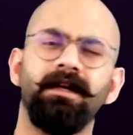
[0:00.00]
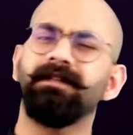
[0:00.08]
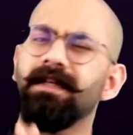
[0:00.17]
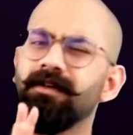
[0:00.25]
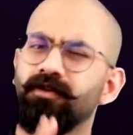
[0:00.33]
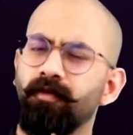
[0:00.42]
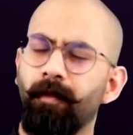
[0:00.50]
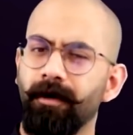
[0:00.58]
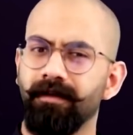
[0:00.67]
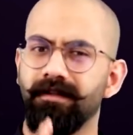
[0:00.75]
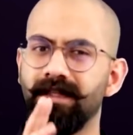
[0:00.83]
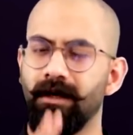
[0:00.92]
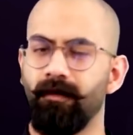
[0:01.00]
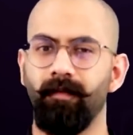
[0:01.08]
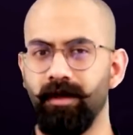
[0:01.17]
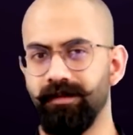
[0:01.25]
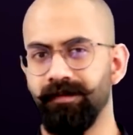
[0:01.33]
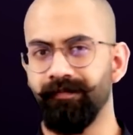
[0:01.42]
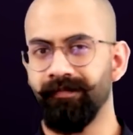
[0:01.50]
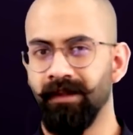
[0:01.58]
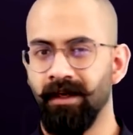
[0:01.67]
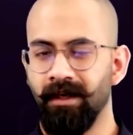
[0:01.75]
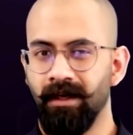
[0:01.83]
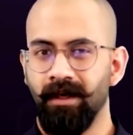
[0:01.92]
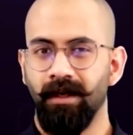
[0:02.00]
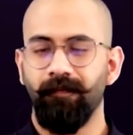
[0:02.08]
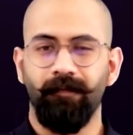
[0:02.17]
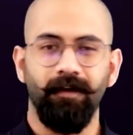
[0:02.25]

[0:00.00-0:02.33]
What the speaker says: now there are two points that I want to mention. The